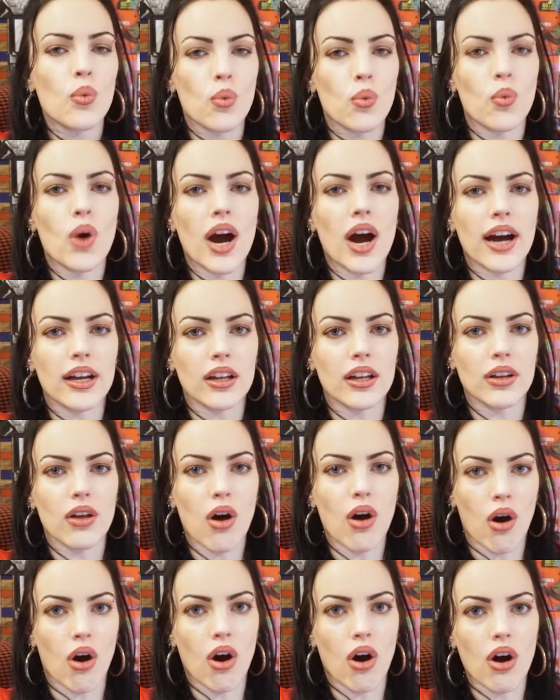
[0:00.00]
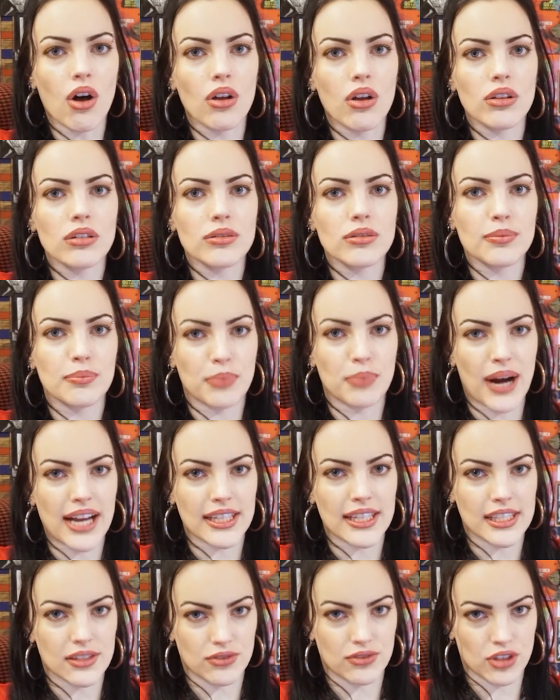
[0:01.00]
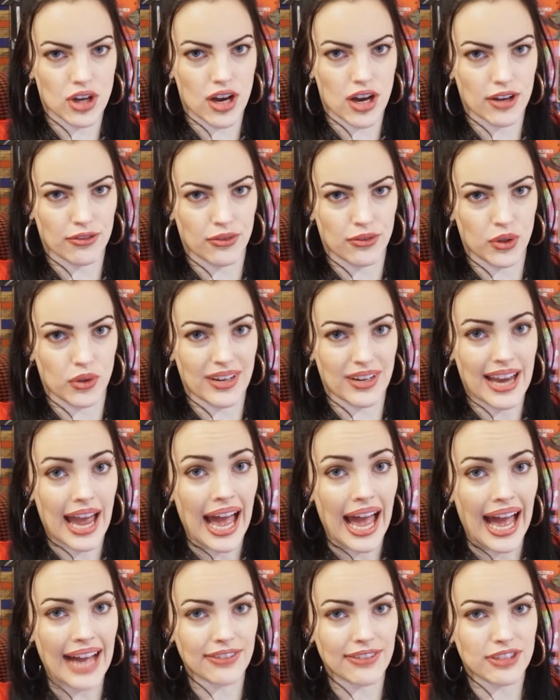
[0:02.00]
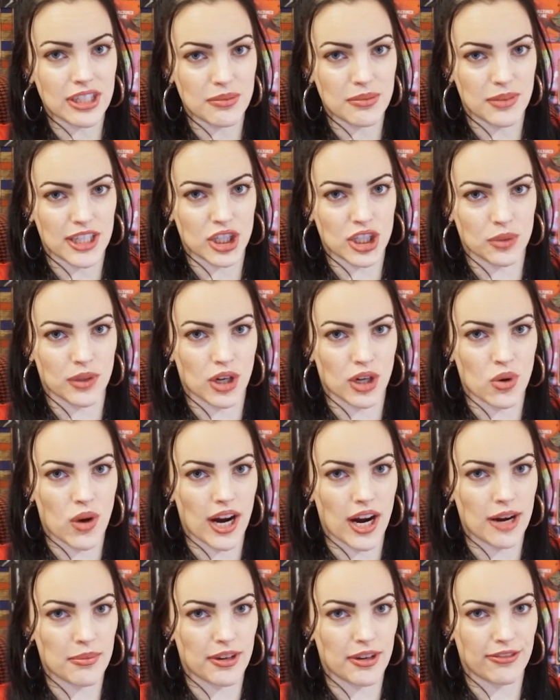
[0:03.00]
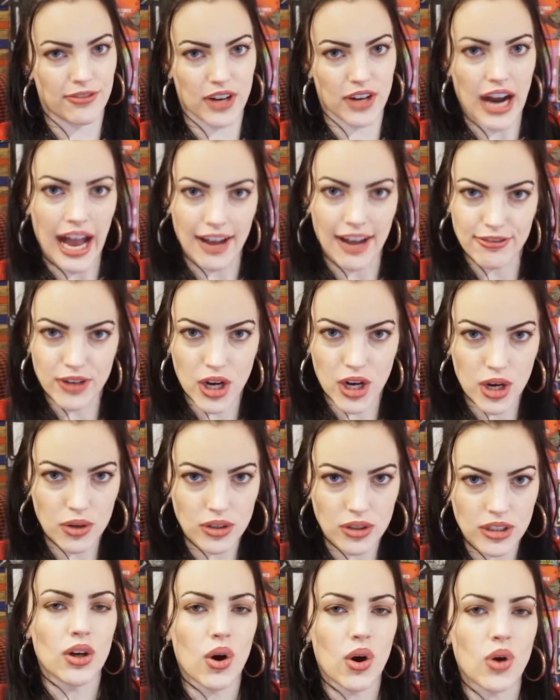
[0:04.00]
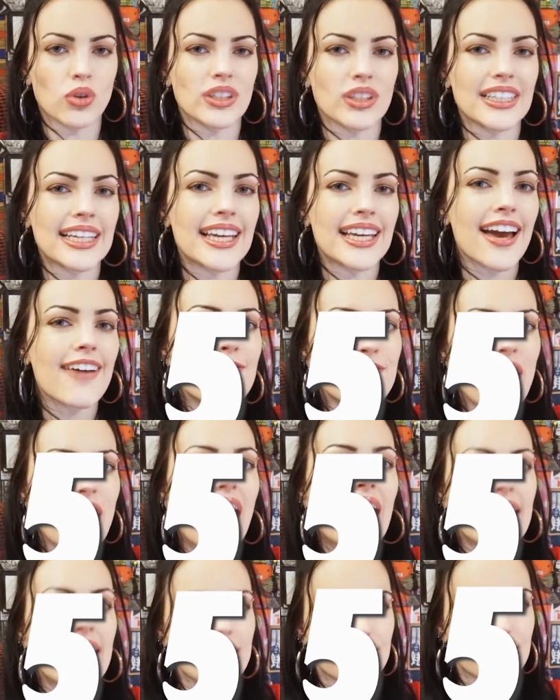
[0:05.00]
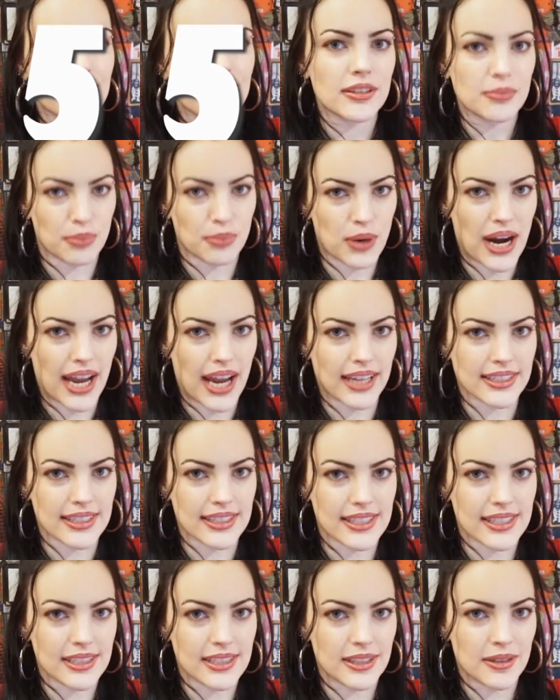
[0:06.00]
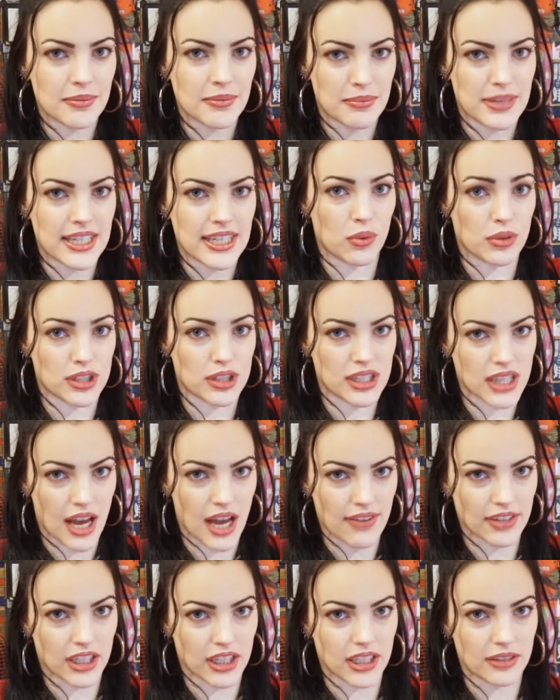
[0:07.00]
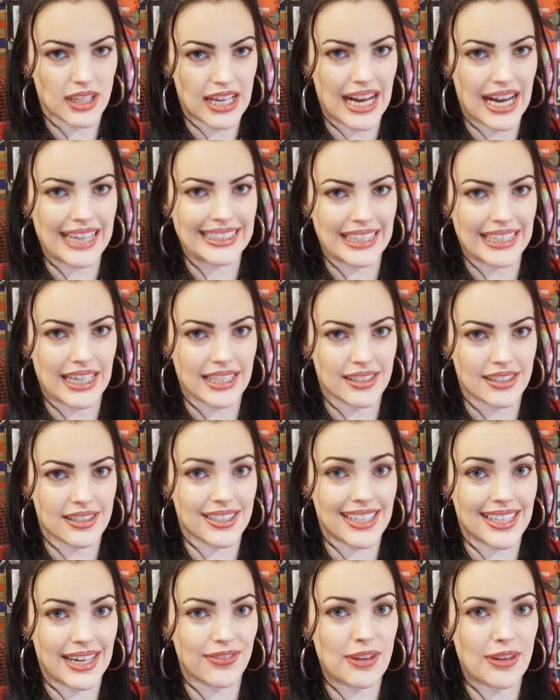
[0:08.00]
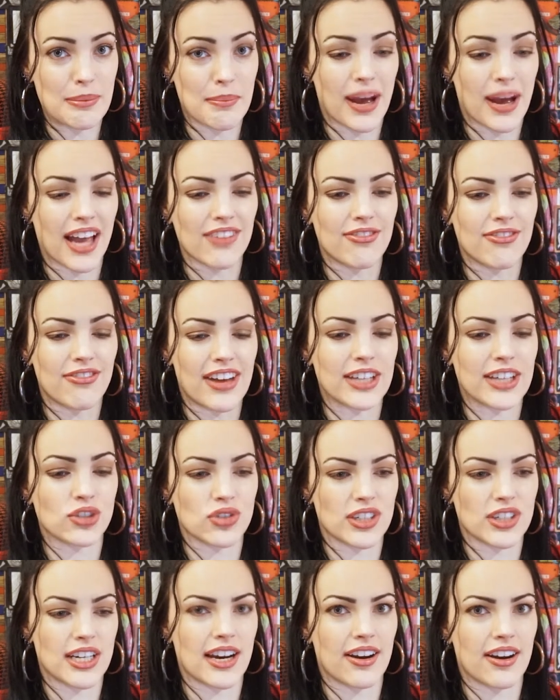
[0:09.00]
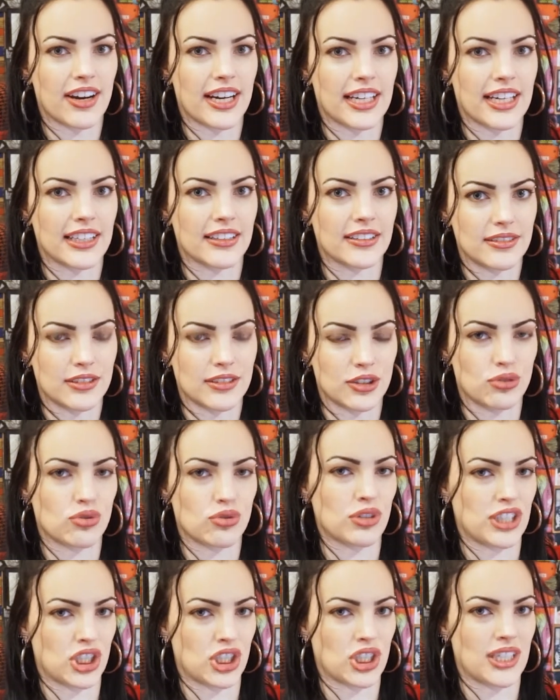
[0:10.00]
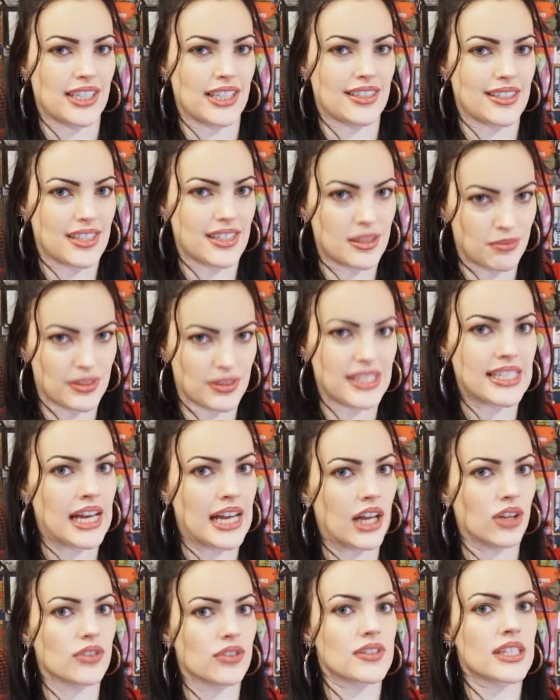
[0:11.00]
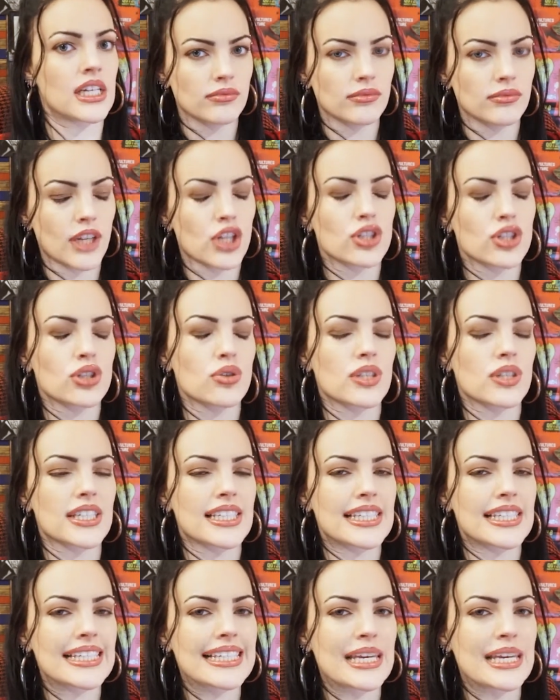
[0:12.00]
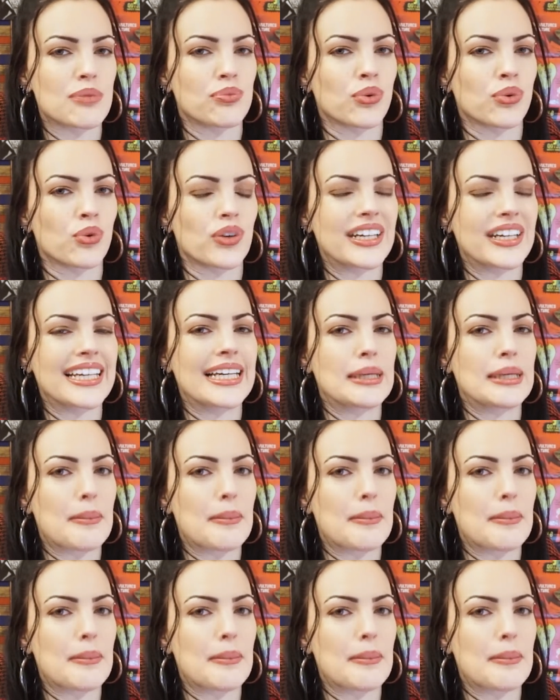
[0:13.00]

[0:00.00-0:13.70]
while all brands of dog food have to meet the requirement for Affco, only 5 brands meet WSAVA guidelines given by veterinarian nutritionists themselves. So this is a pretty